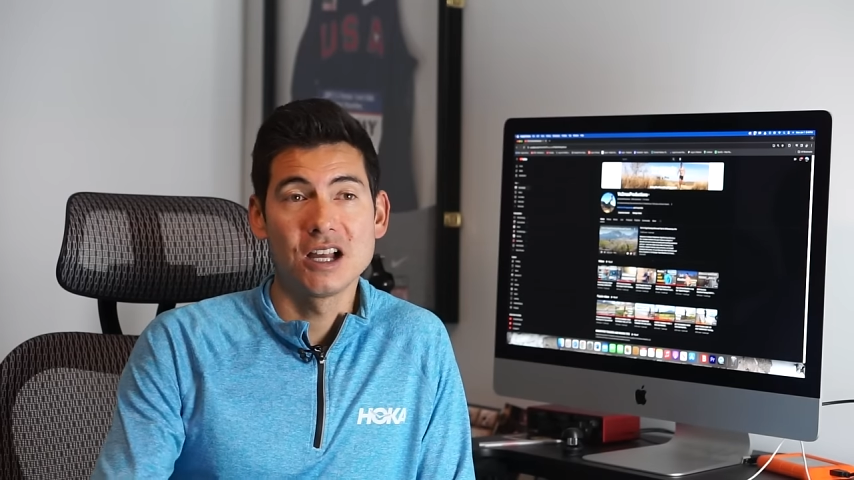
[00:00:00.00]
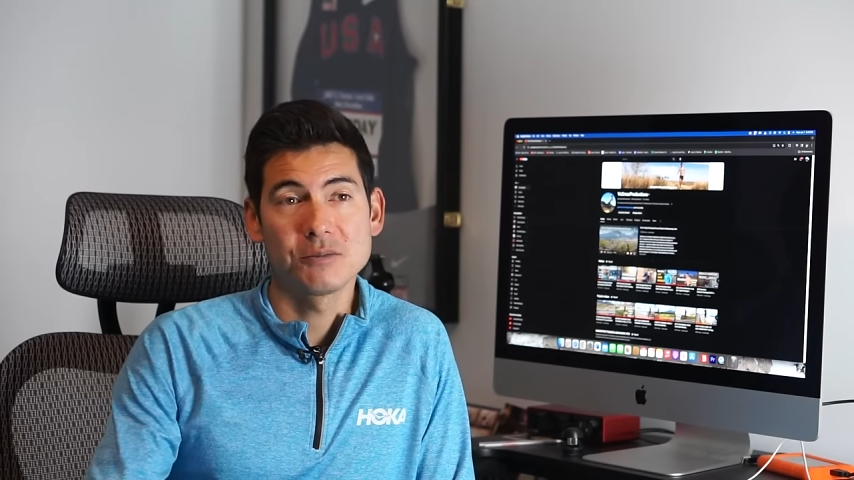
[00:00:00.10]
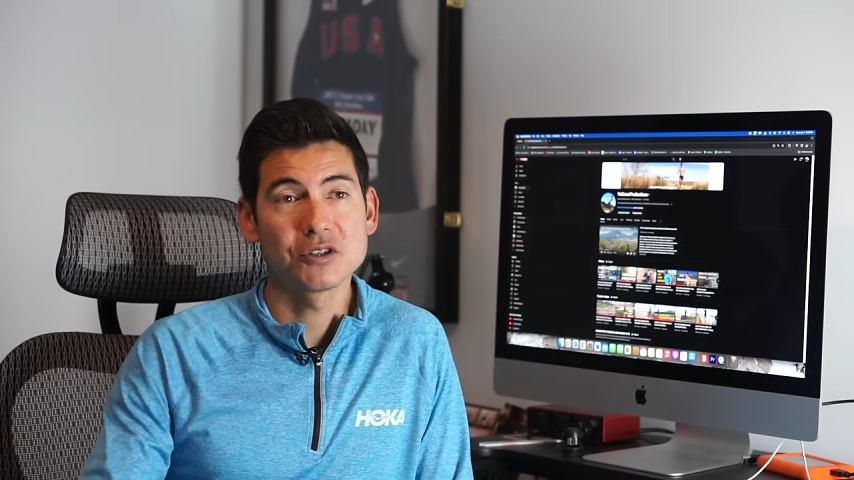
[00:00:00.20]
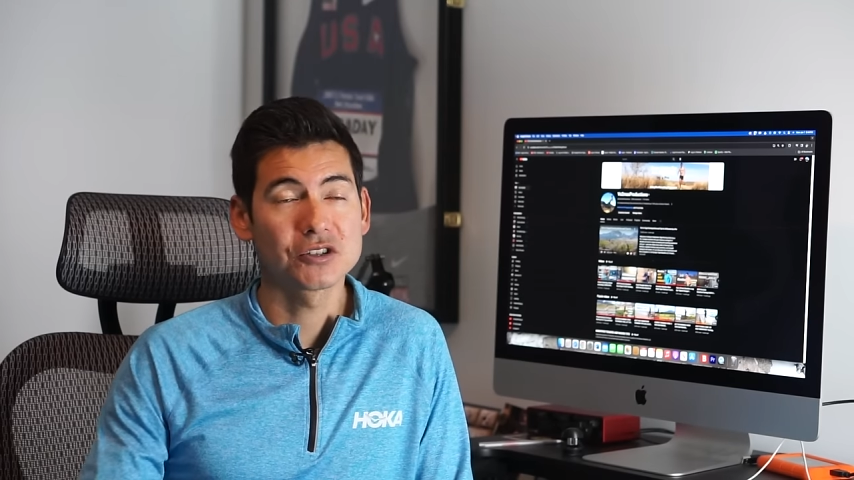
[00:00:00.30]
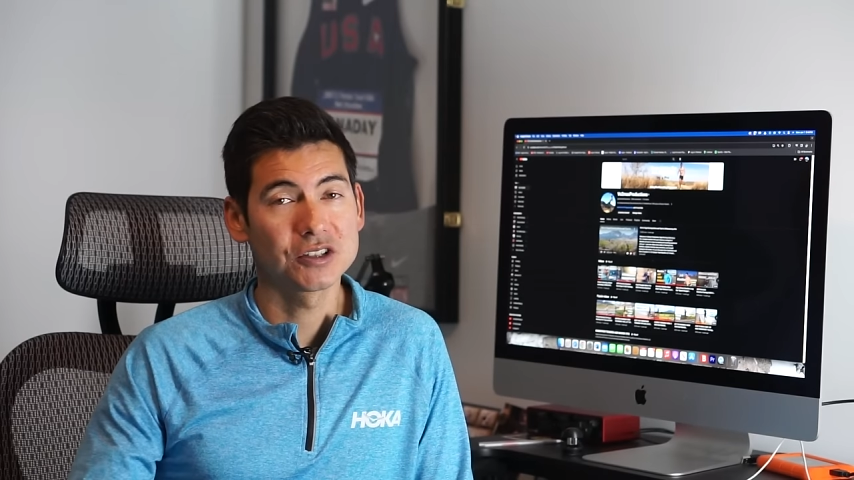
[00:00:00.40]

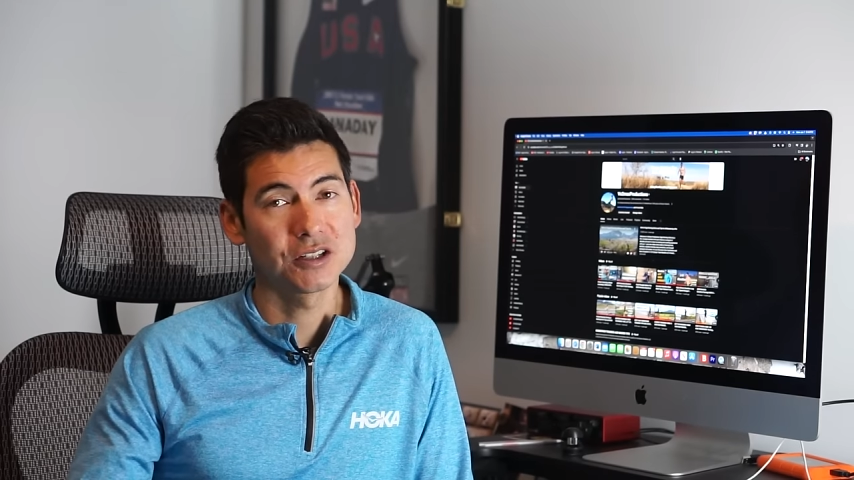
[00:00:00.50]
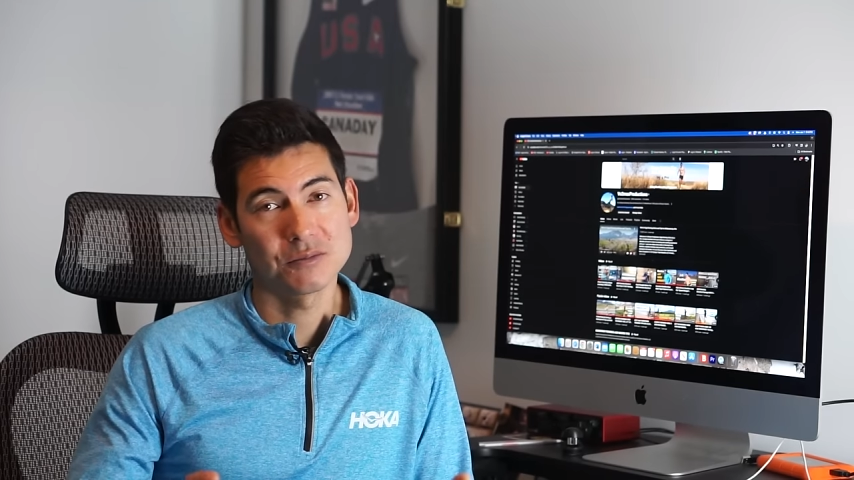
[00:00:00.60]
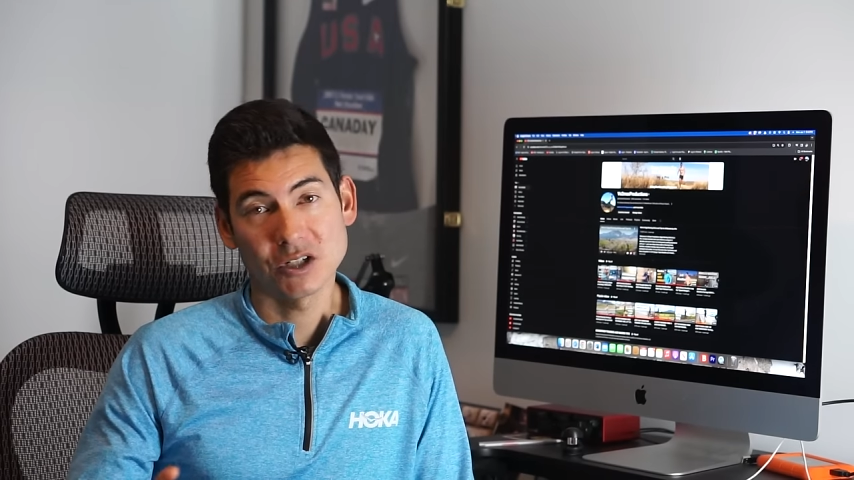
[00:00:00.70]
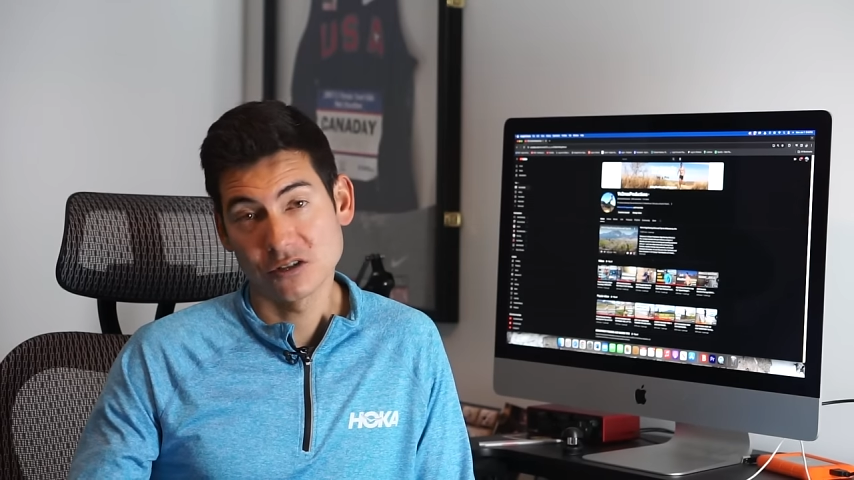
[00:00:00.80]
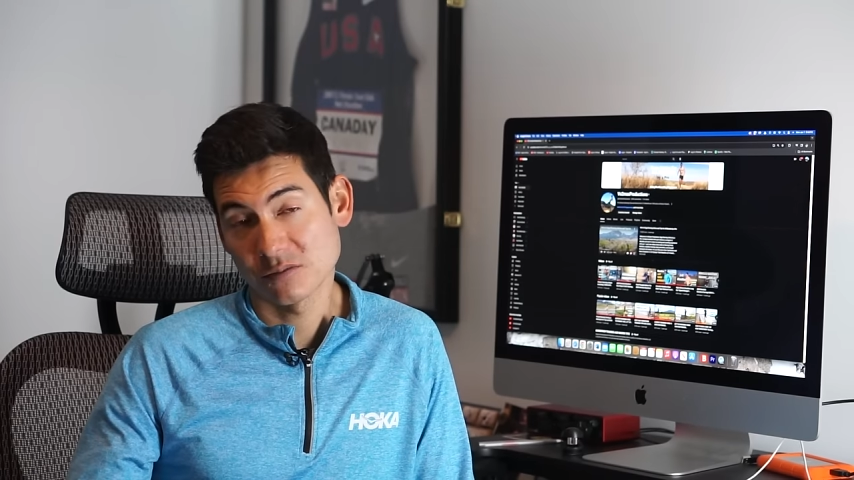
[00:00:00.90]
I'm usually
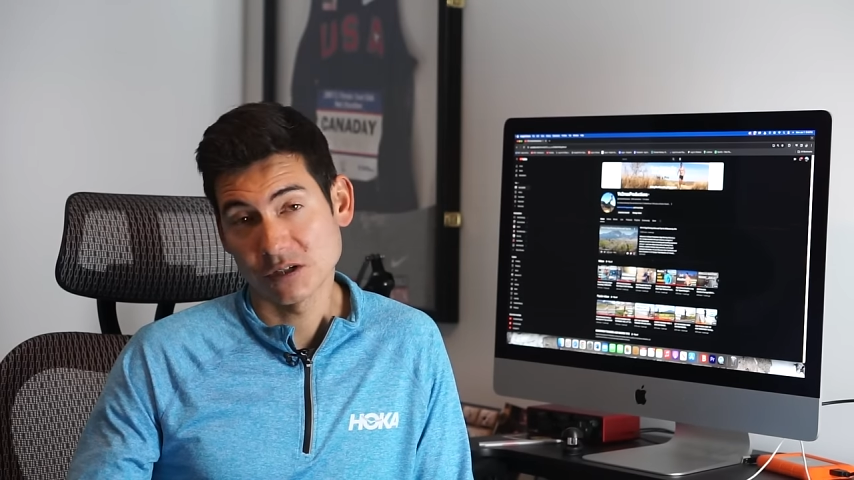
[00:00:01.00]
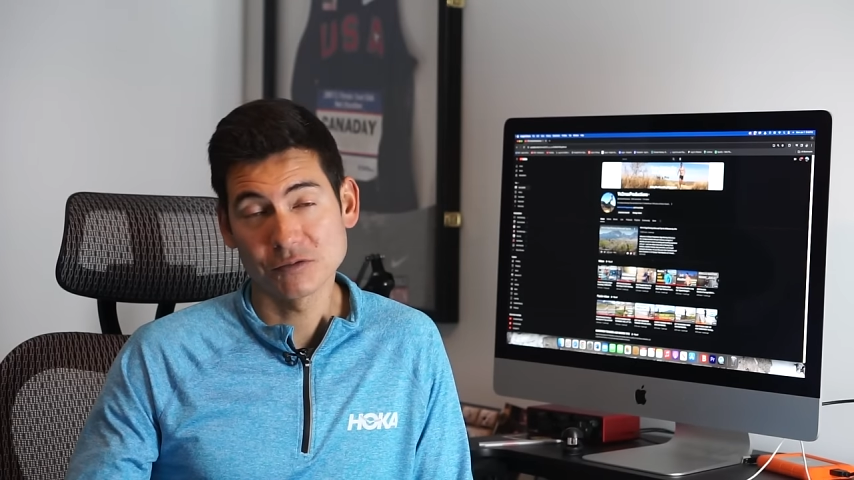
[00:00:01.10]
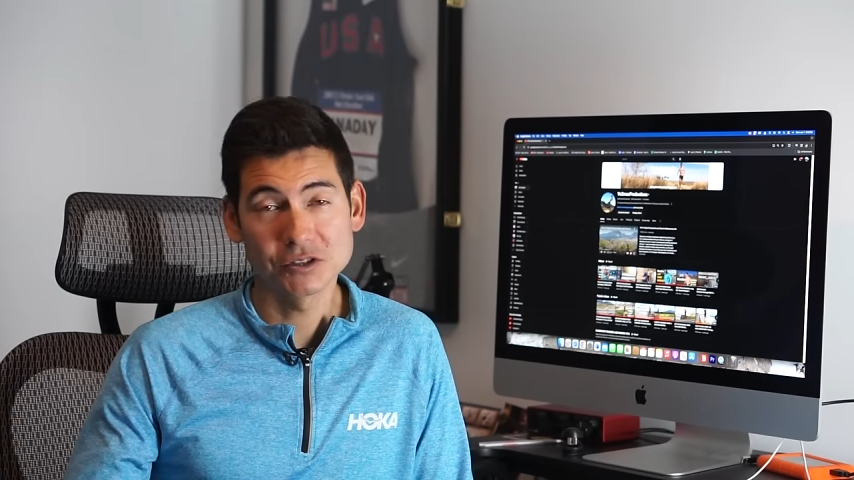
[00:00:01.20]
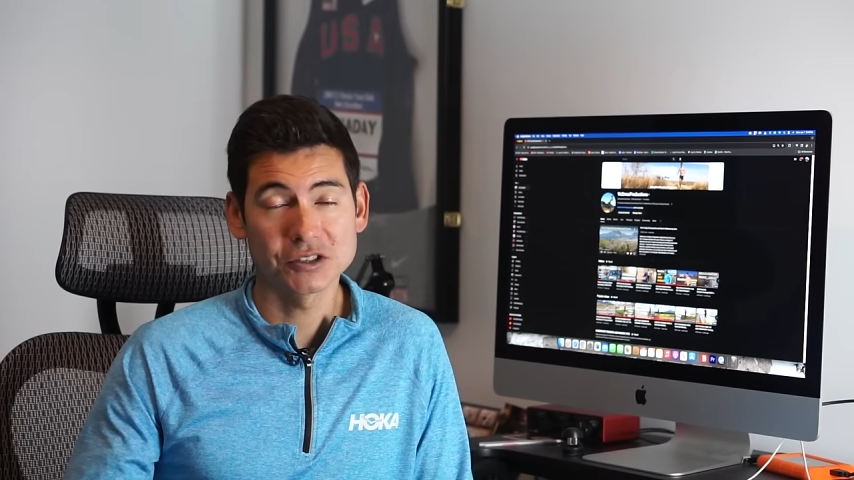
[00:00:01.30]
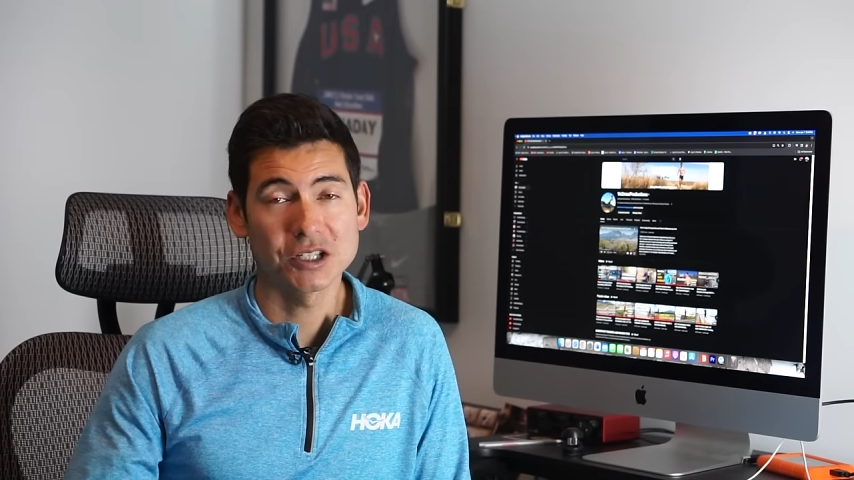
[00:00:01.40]
under my
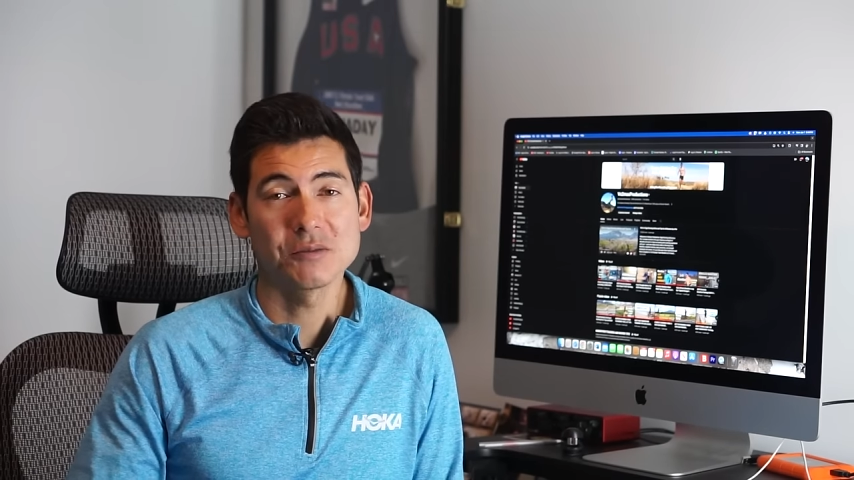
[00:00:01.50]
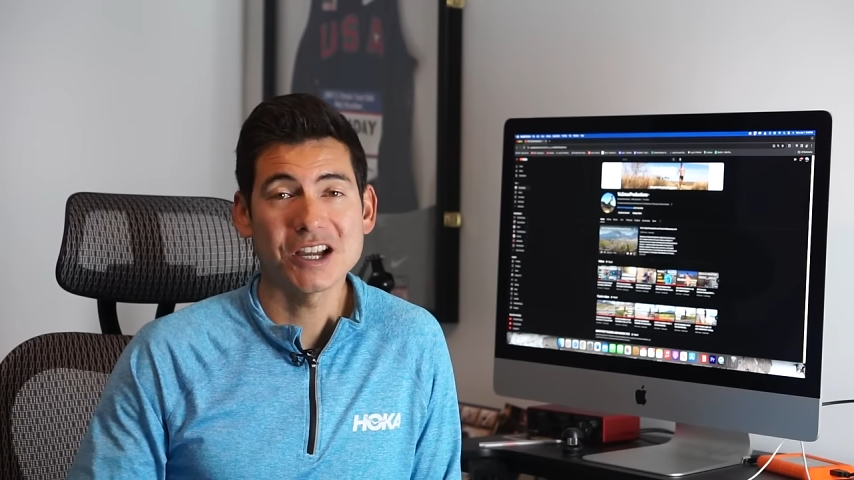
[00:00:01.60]
real name,